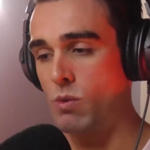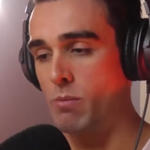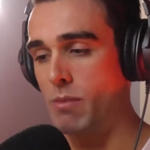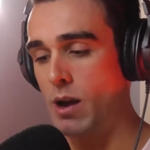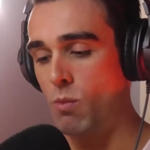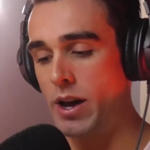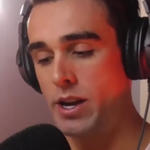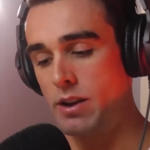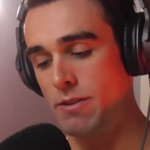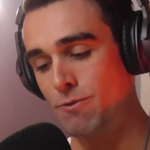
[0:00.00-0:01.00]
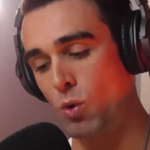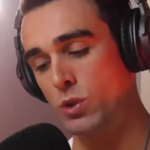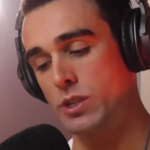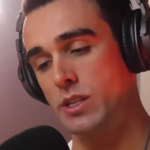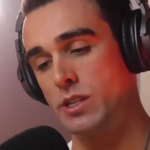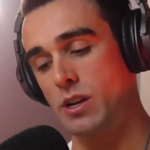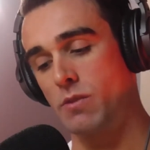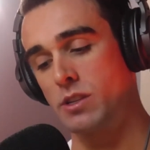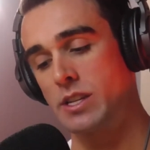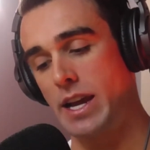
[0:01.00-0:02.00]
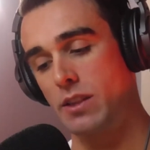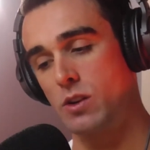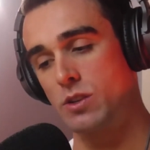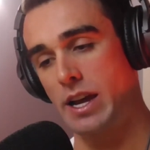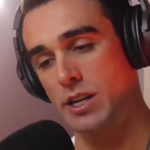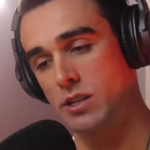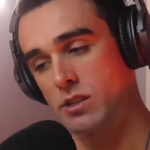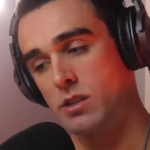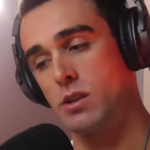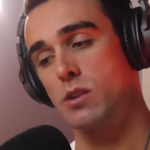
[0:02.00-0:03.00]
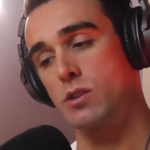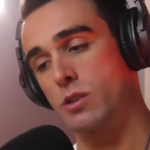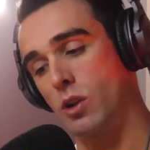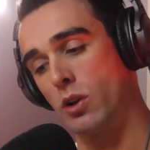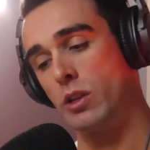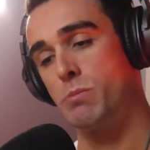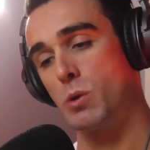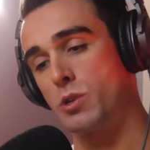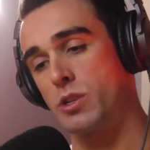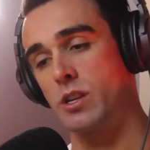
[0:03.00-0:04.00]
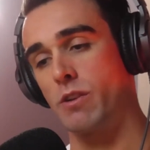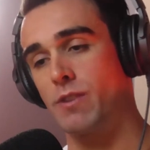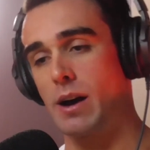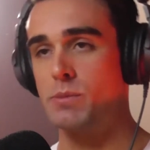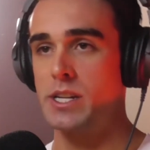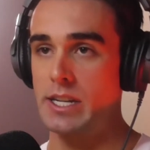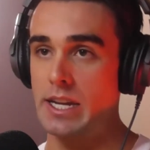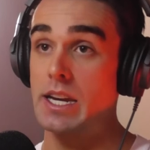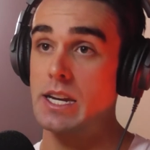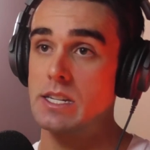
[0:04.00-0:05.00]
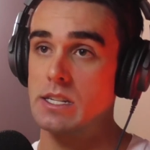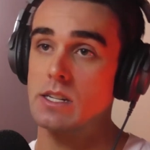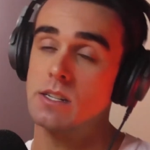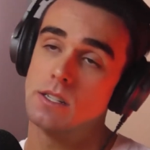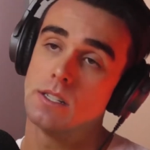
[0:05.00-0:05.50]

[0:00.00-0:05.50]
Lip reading: one by one and forcing yourself to take those actions and slowly build yourself up, did it get easier?